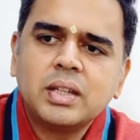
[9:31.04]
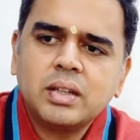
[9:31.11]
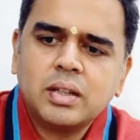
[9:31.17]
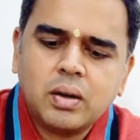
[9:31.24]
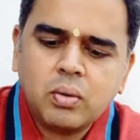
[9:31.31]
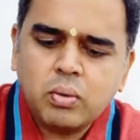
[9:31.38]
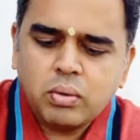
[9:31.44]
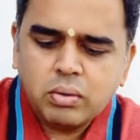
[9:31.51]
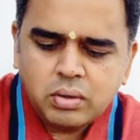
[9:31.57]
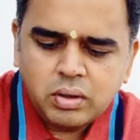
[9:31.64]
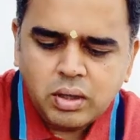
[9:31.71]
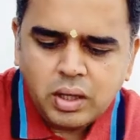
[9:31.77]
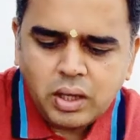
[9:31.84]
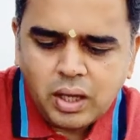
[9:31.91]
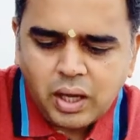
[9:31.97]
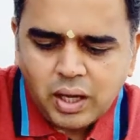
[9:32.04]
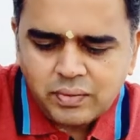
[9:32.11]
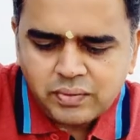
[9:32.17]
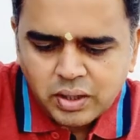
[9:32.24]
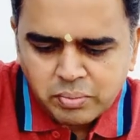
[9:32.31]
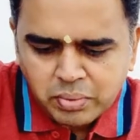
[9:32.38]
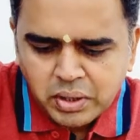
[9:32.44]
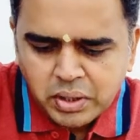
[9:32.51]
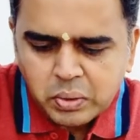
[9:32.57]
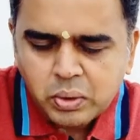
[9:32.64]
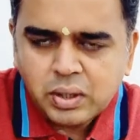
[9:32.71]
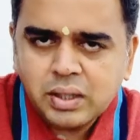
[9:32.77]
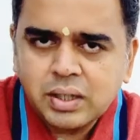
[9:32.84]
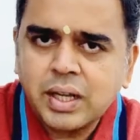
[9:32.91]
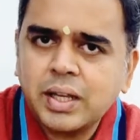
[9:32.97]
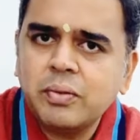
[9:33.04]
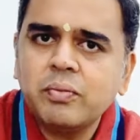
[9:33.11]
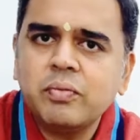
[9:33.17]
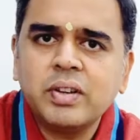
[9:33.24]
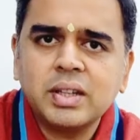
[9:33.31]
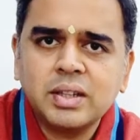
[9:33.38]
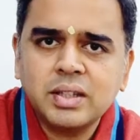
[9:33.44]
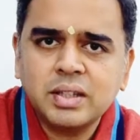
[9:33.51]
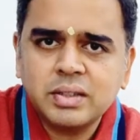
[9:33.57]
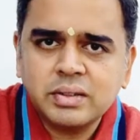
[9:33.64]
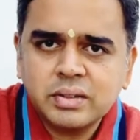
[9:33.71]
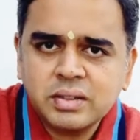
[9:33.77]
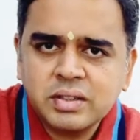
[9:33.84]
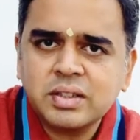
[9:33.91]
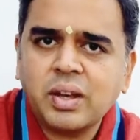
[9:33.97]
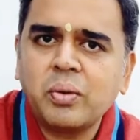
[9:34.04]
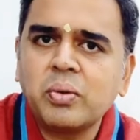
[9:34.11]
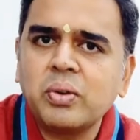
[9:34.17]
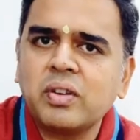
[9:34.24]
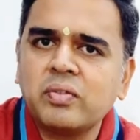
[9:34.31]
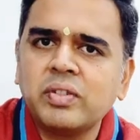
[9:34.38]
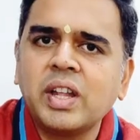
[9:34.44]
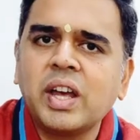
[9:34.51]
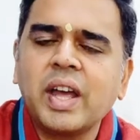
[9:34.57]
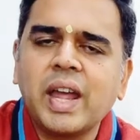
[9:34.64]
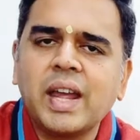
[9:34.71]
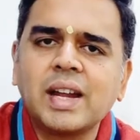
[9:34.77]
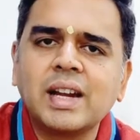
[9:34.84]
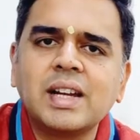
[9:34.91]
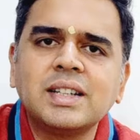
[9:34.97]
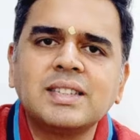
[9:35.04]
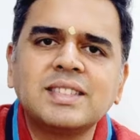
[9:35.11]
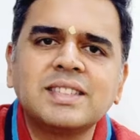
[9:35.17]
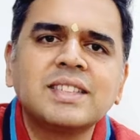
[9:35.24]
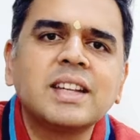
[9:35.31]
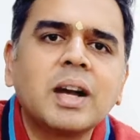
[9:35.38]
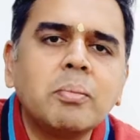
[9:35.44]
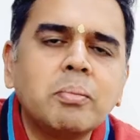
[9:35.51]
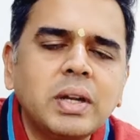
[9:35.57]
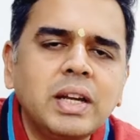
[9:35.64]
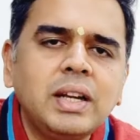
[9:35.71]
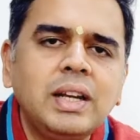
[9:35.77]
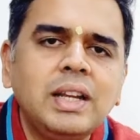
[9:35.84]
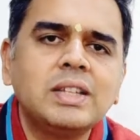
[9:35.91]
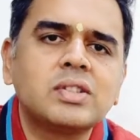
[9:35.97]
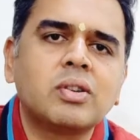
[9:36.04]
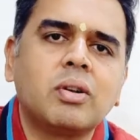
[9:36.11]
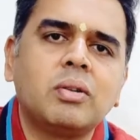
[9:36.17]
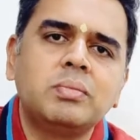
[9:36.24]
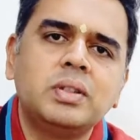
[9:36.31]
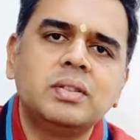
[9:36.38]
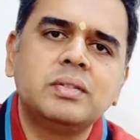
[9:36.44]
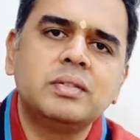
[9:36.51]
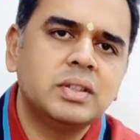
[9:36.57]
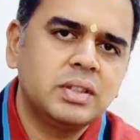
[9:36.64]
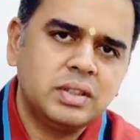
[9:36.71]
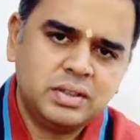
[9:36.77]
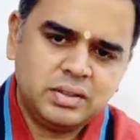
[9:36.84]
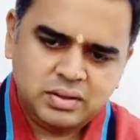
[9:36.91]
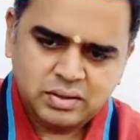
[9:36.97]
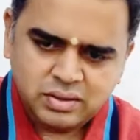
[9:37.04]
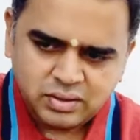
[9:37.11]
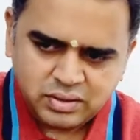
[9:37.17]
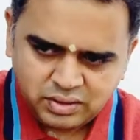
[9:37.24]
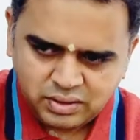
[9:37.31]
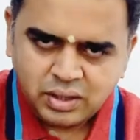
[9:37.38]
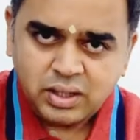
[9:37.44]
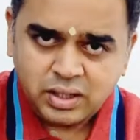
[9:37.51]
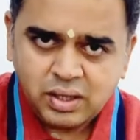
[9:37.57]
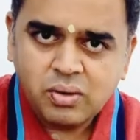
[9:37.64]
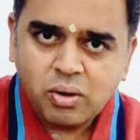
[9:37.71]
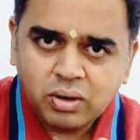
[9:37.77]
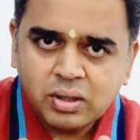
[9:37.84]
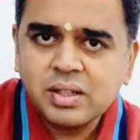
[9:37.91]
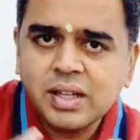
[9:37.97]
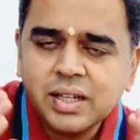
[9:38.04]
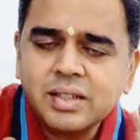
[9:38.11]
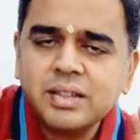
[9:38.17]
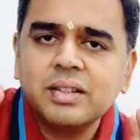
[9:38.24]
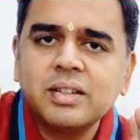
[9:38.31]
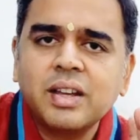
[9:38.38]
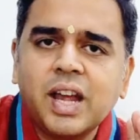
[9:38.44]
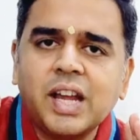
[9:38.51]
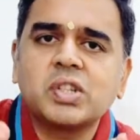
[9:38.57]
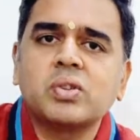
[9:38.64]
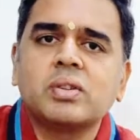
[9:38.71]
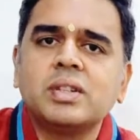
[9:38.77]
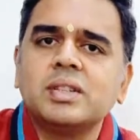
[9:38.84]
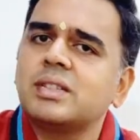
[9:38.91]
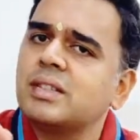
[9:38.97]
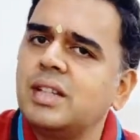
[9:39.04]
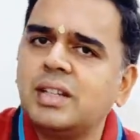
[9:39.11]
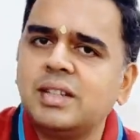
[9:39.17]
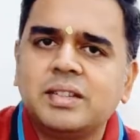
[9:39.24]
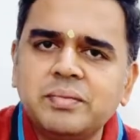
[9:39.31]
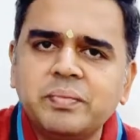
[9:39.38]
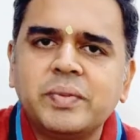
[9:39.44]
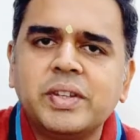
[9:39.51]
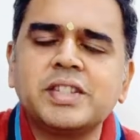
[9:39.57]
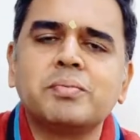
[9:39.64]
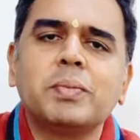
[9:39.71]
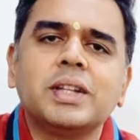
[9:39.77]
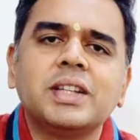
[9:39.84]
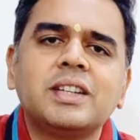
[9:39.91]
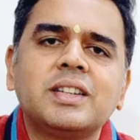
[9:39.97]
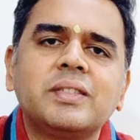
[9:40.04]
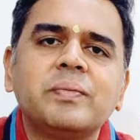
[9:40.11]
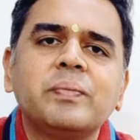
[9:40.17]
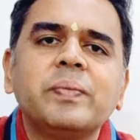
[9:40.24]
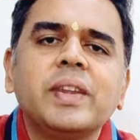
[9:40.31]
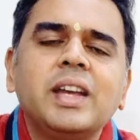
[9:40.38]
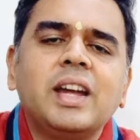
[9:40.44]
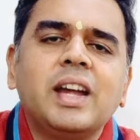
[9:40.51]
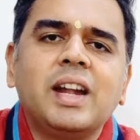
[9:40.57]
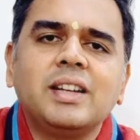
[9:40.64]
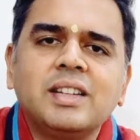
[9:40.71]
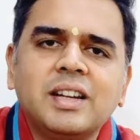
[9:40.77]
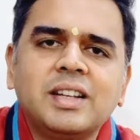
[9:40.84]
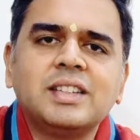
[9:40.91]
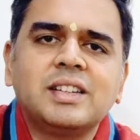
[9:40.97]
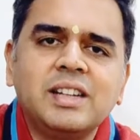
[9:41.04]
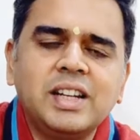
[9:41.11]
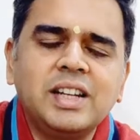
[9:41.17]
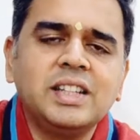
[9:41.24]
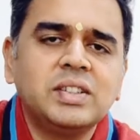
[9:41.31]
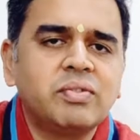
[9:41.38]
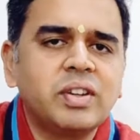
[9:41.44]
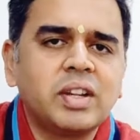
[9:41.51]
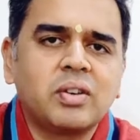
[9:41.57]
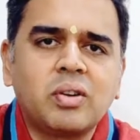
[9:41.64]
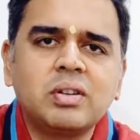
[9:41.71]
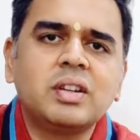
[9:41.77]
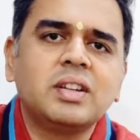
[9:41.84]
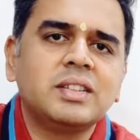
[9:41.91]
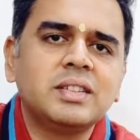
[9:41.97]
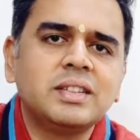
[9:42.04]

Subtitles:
Now after a particular time, when the sound of the anklets completely stopped, he got that assurance that his mother and the other ladies were not